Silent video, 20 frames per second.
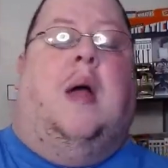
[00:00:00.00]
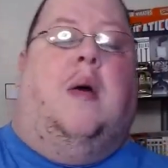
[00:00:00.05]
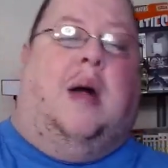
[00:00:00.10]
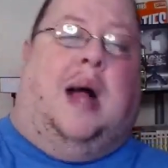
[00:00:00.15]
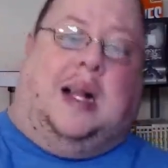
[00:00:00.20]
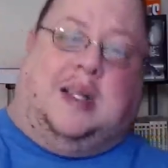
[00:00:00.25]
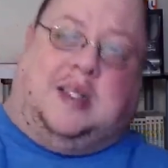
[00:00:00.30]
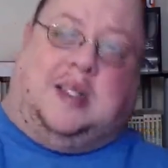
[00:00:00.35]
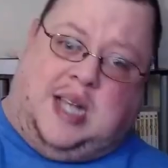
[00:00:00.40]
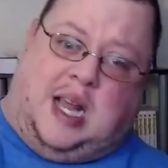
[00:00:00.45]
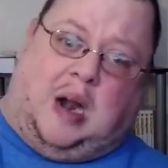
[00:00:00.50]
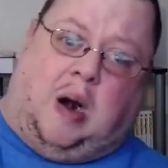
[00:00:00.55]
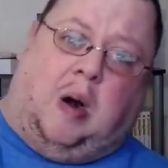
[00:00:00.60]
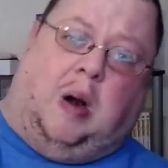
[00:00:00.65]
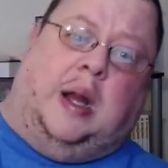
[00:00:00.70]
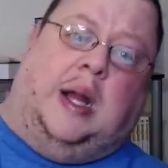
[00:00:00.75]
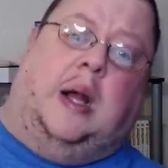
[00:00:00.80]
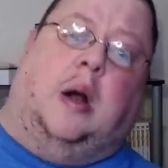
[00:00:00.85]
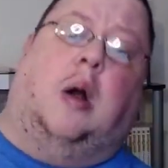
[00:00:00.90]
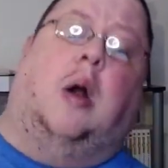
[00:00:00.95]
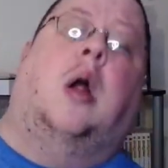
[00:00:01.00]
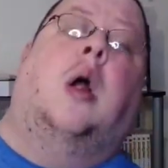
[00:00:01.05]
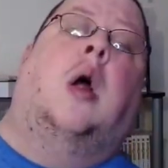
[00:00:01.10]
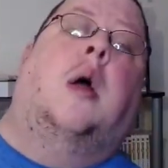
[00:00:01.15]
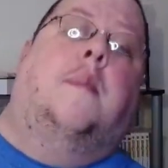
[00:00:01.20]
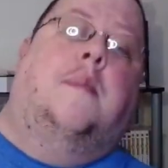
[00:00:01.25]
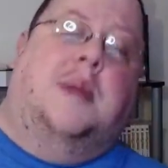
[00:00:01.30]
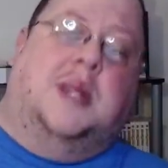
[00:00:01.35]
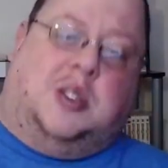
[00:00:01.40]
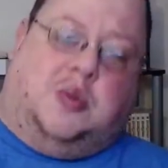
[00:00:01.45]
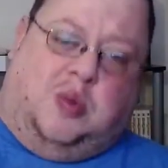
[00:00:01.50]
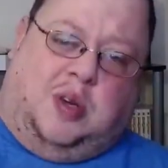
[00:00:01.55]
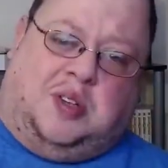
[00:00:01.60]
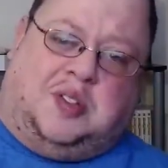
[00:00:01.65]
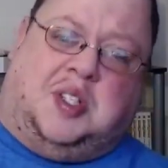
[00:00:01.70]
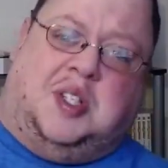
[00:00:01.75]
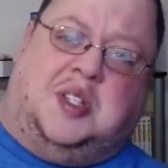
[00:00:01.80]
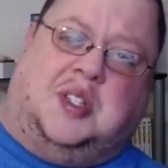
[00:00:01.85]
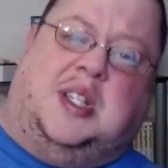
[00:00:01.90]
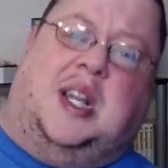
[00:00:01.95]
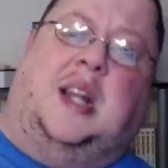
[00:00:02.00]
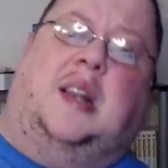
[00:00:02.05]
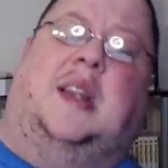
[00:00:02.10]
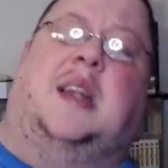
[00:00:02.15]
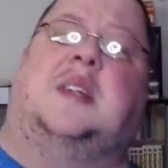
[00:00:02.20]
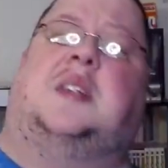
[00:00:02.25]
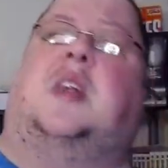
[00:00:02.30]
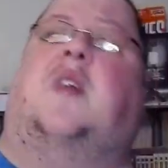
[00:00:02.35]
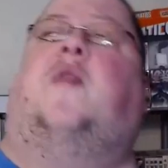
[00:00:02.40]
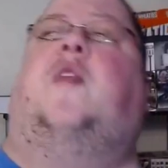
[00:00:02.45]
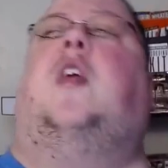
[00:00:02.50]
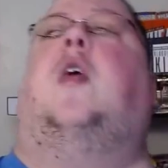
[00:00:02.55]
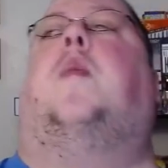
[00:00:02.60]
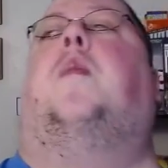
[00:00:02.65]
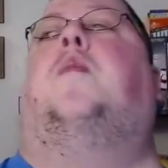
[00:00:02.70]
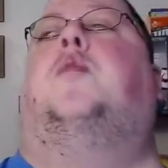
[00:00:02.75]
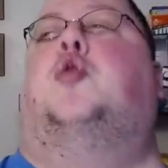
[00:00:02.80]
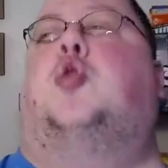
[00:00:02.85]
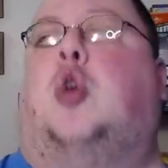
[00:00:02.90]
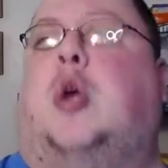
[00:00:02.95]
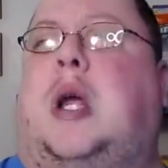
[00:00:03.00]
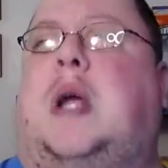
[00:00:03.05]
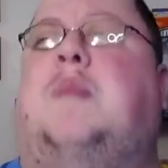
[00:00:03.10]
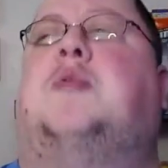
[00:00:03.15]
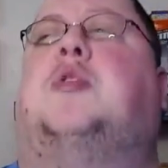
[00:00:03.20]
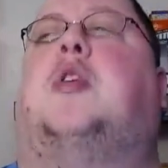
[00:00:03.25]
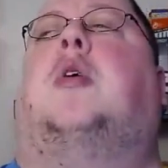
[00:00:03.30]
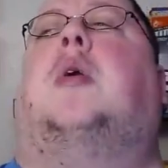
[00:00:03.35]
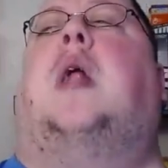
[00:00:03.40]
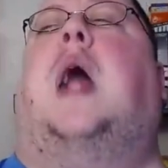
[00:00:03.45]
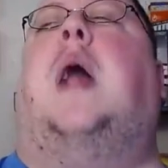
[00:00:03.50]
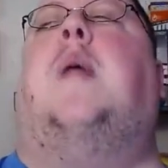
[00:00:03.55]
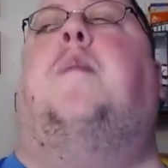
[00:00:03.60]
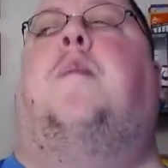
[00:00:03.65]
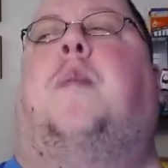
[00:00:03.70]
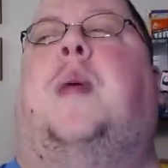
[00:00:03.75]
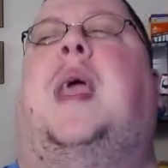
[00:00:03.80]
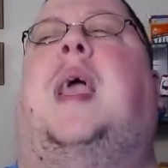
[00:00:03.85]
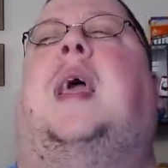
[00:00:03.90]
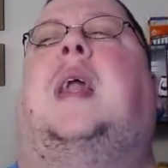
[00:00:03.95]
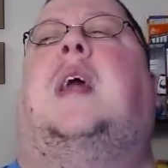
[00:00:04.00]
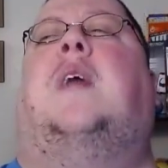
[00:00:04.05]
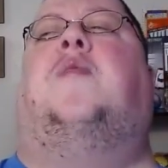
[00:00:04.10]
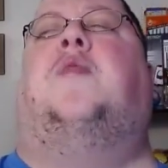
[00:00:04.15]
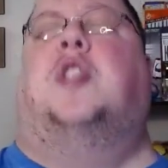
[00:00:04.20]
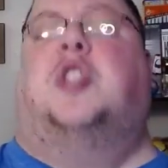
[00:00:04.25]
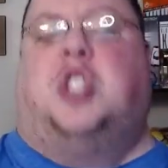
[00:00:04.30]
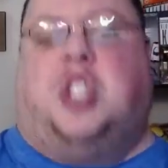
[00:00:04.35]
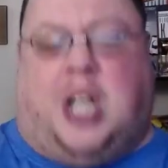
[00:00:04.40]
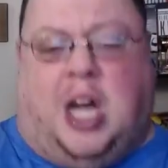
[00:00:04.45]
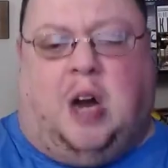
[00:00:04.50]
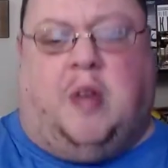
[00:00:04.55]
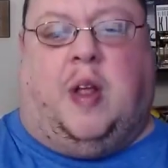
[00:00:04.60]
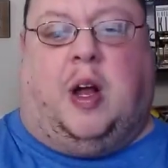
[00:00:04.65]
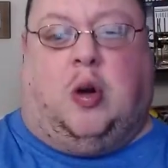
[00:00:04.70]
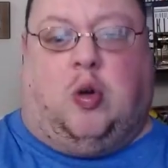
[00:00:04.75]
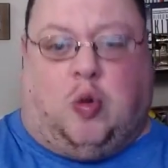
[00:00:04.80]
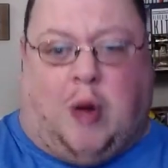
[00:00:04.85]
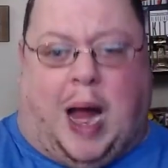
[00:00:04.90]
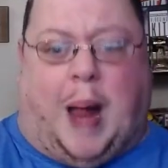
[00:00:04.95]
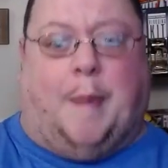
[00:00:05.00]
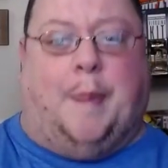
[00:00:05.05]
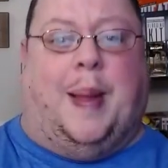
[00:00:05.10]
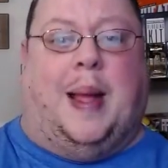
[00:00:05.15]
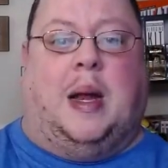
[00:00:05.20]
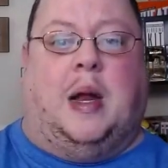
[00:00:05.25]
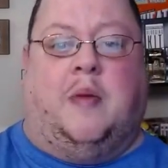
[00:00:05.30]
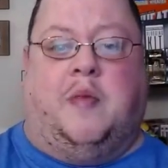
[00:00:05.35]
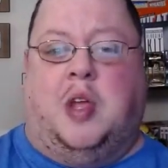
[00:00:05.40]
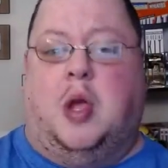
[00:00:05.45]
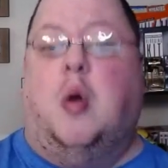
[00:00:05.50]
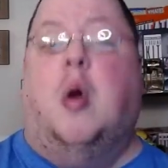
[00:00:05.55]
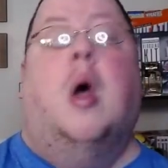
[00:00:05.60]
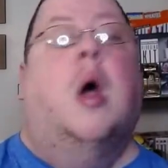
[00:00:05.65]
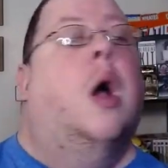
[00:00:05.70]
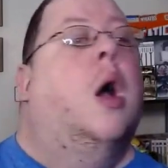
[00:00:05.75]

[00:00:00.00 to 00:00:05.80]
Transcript: I said earlier, Miss Wilson said this, if your dreams are not big enough to scare the crap out of you,